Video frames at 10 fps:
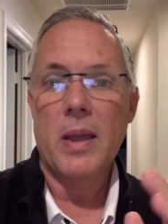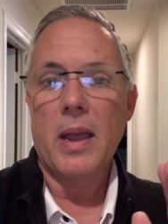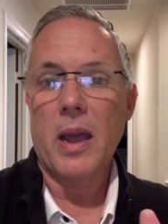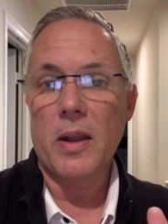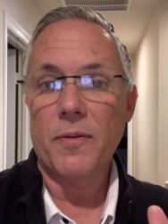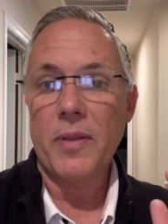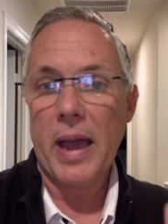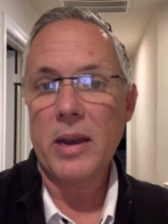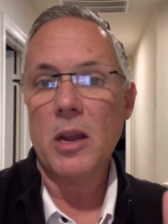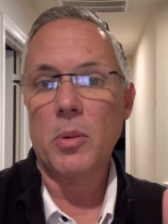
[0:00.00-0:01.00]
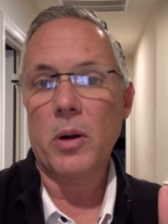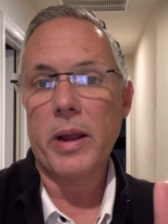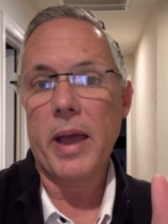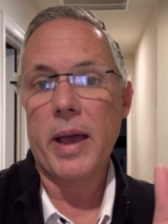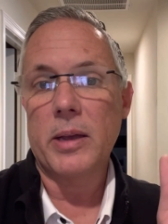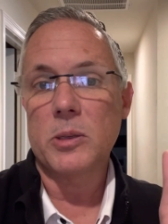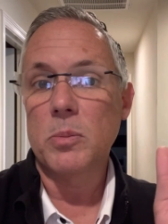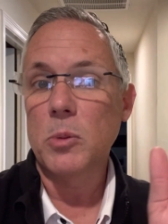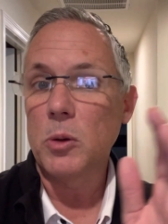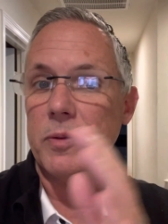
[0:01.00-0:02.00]
and if that number has
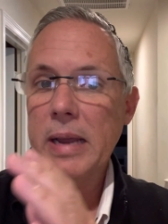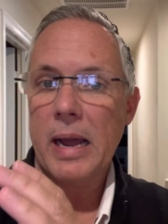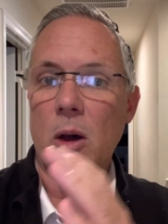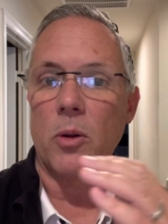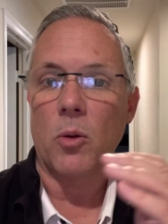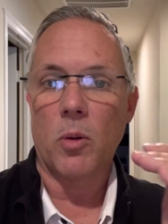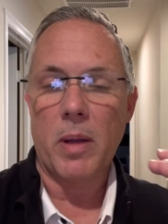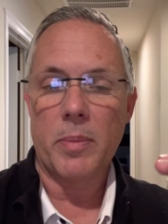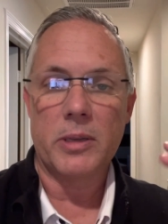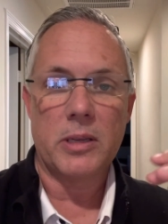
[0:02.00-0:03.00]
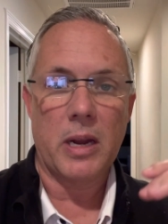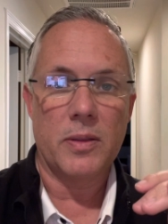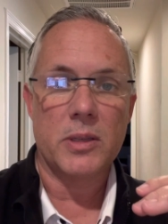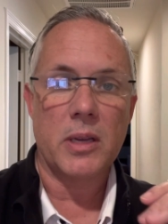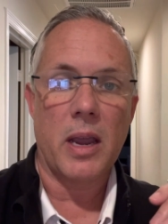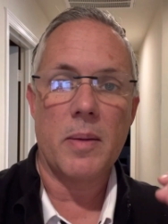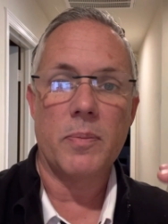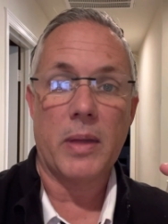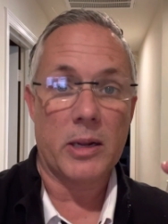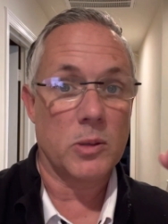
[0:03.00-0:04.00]
moved down or maybe stayed the
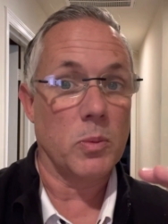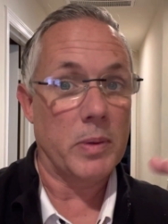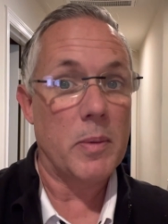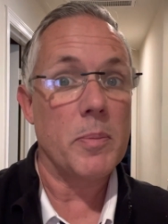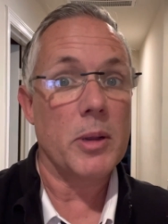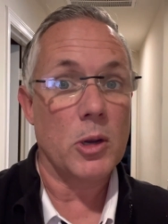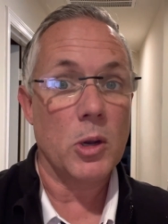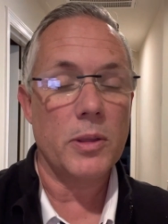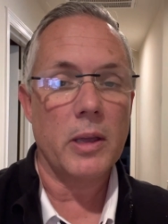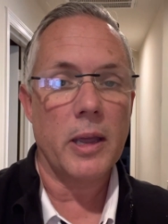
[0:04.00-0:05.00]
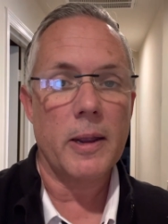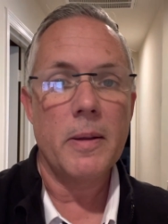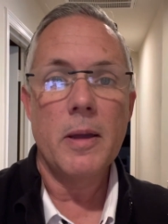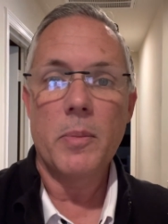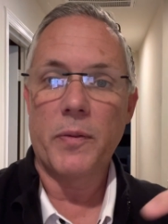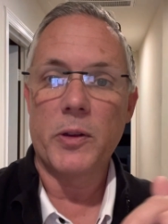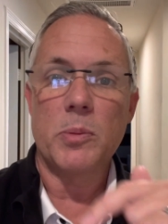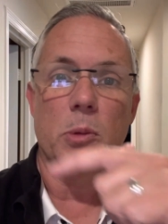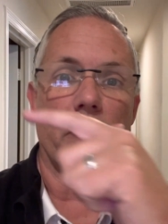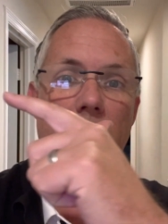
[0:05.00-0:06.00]
same, that's that would be a good thing. But if it's
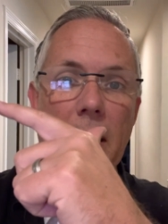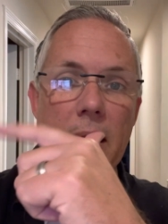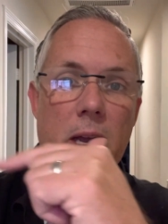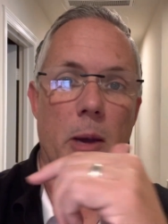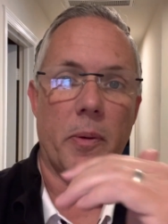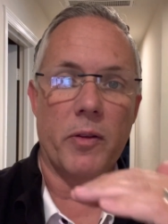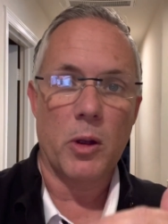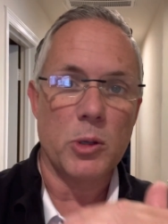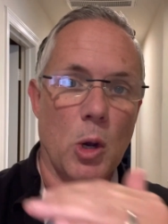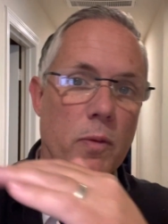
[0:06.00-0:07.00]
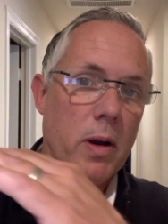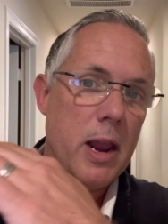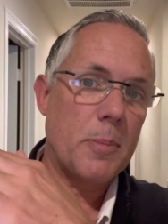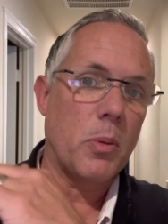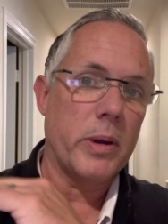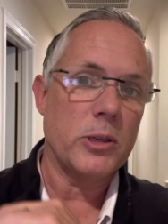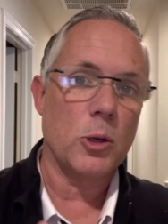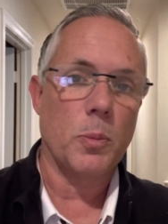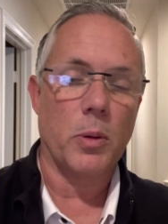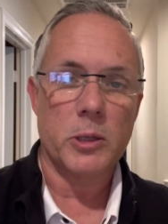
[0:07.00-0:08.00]
moving back up, if it goes over
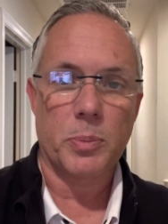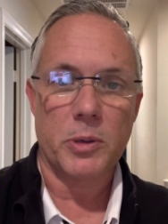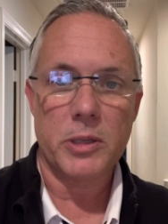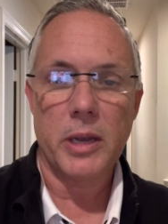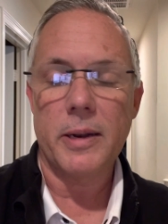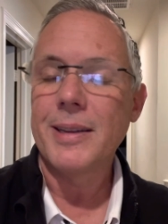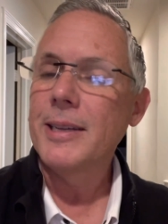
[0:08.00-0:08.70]
8.2 plus percent